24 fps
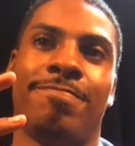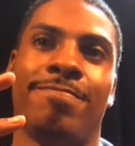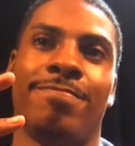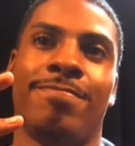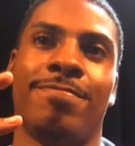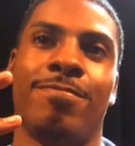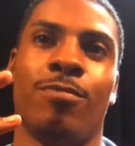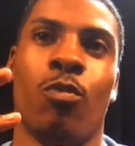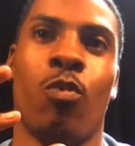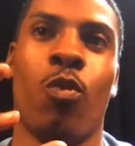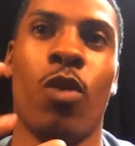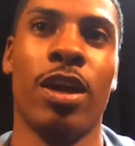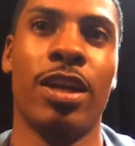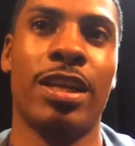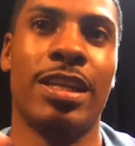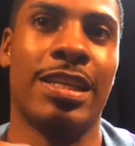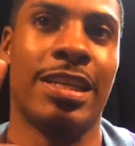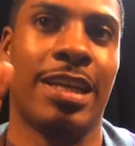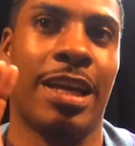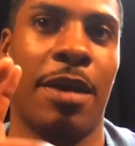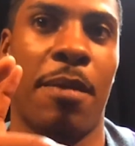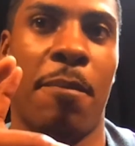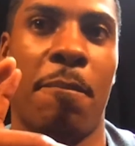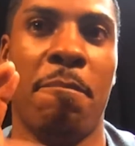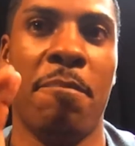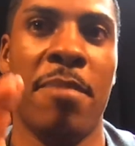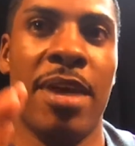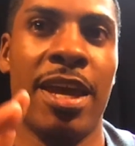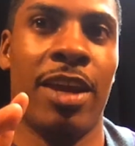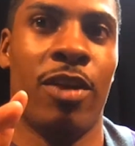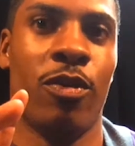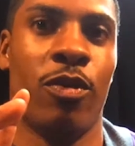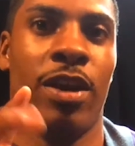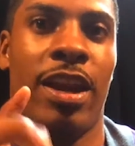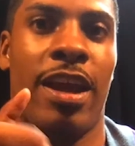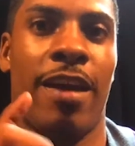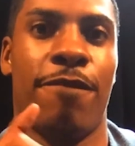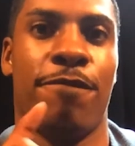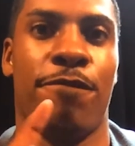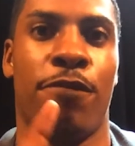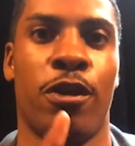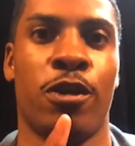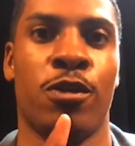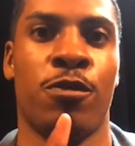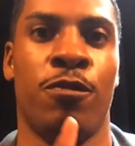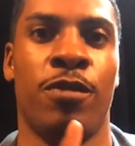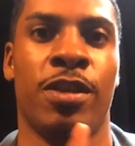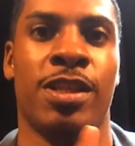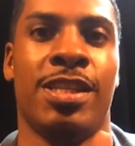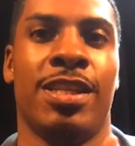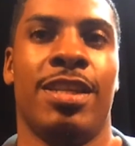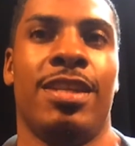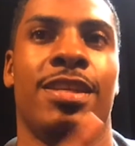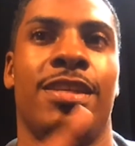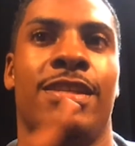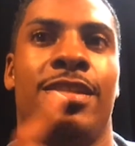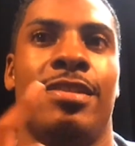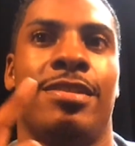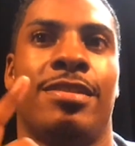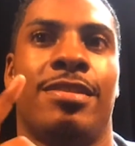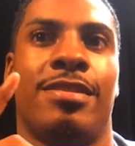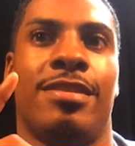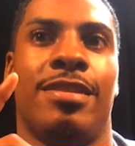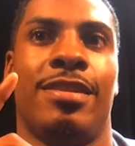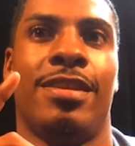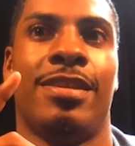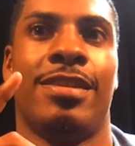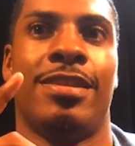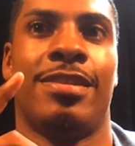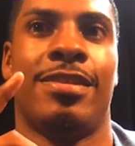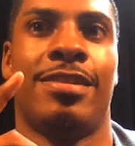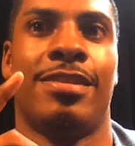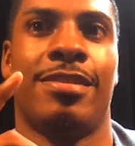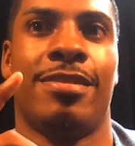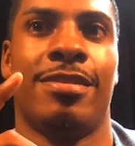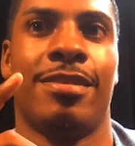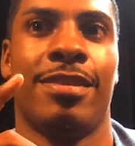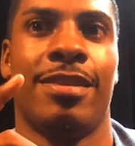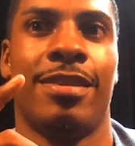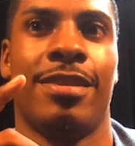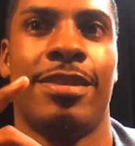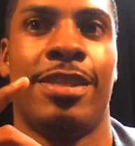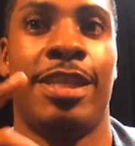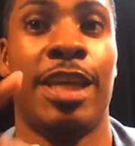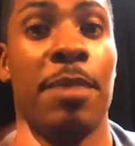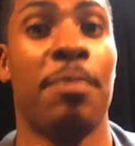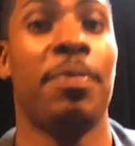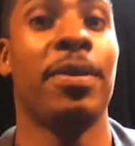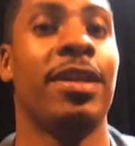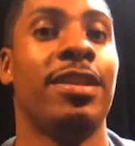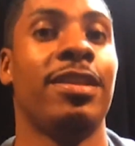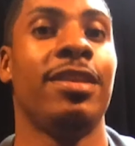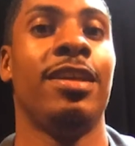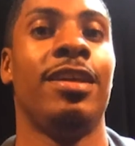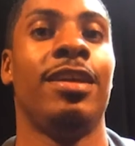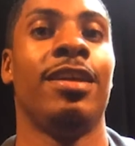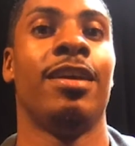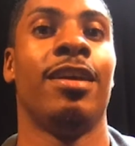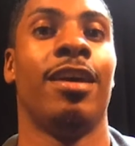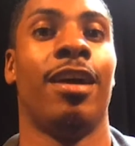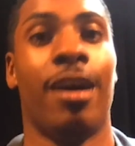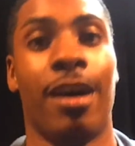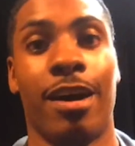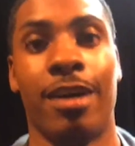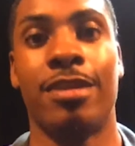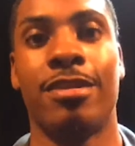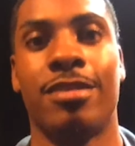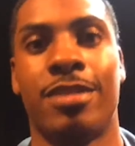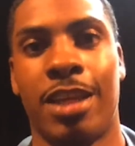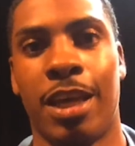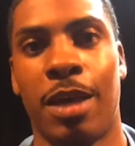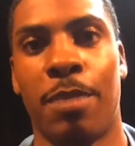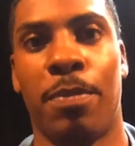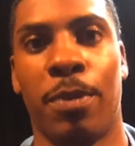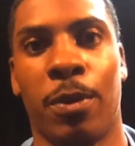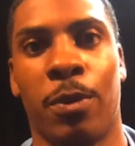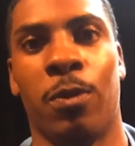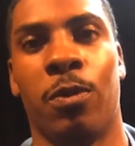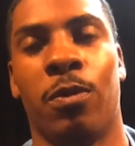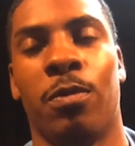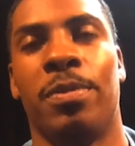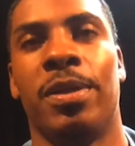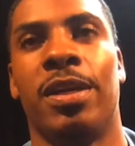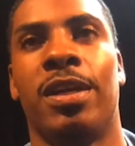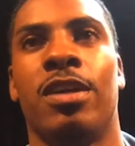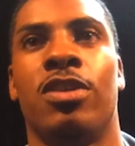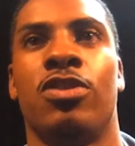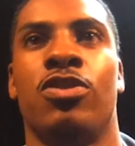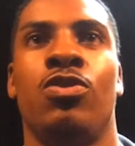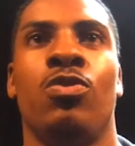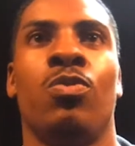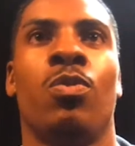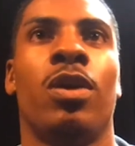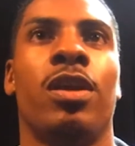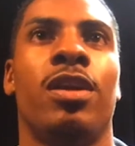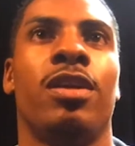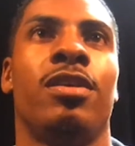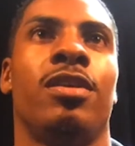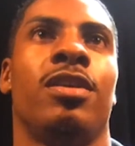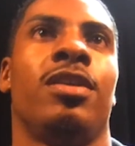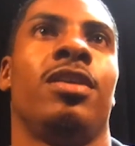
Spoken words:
wanting to commit on that first visit is typically untypical because you want to